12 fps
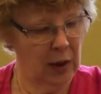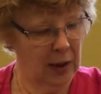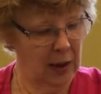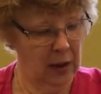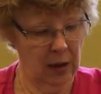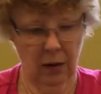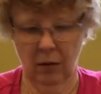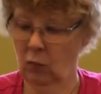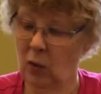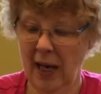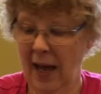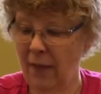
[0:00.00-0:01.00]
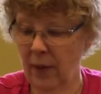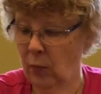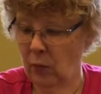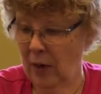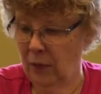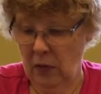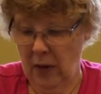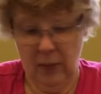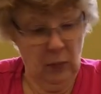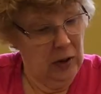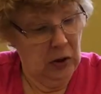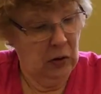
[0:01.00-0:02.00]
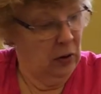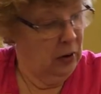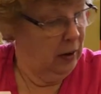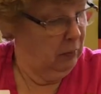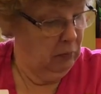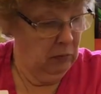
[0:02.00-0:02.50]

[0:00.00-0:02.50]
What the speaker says: gonna get, we had them around the library, so I thought,